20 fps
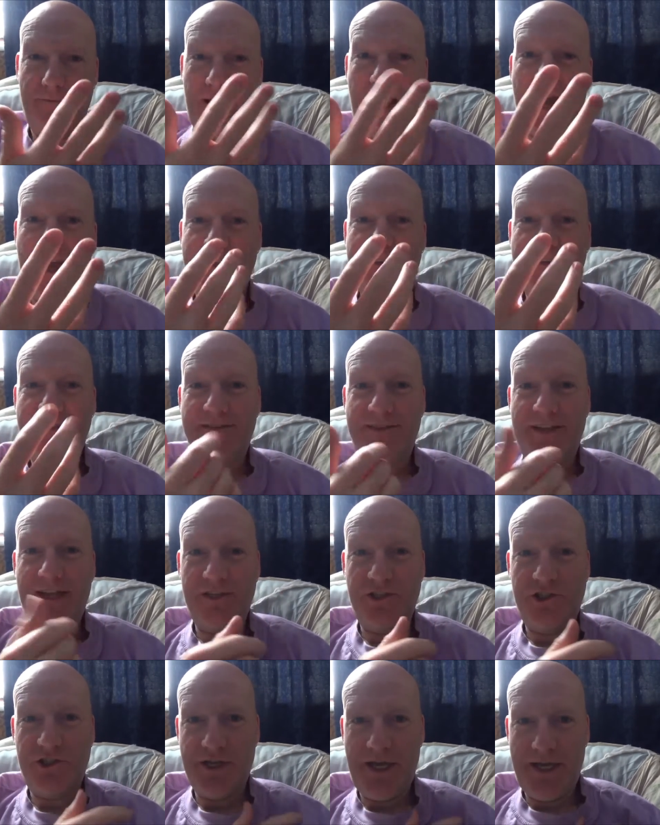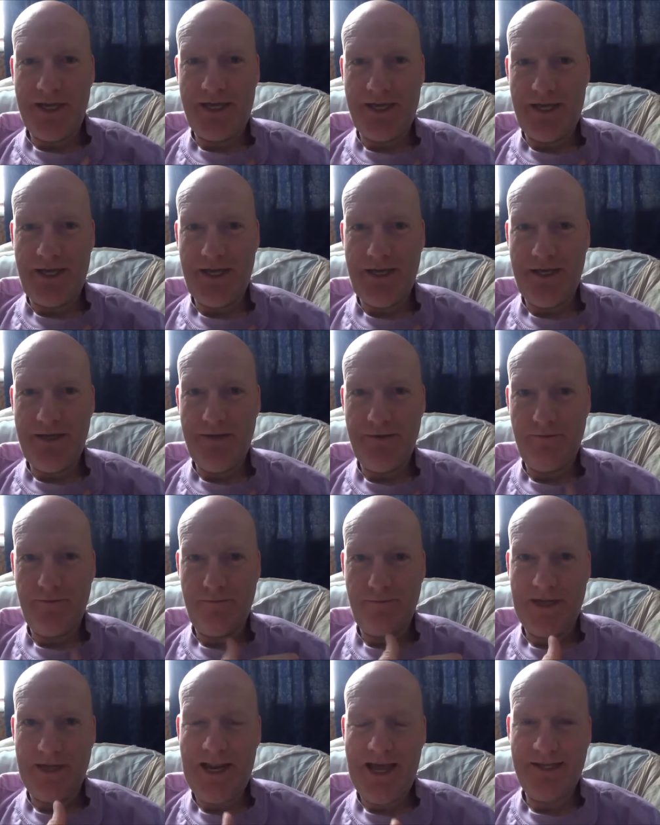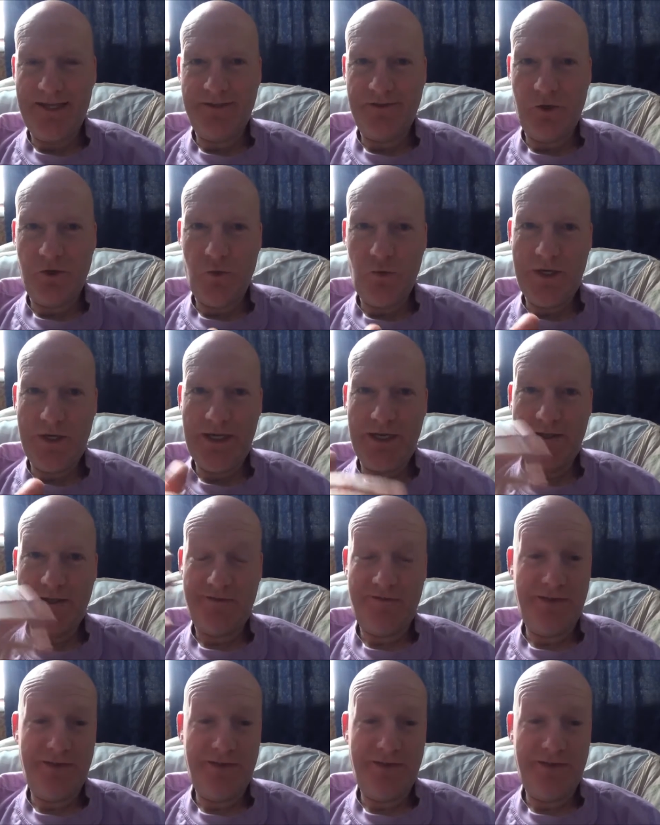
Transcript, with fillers: my hands start shaking, my legs go weak,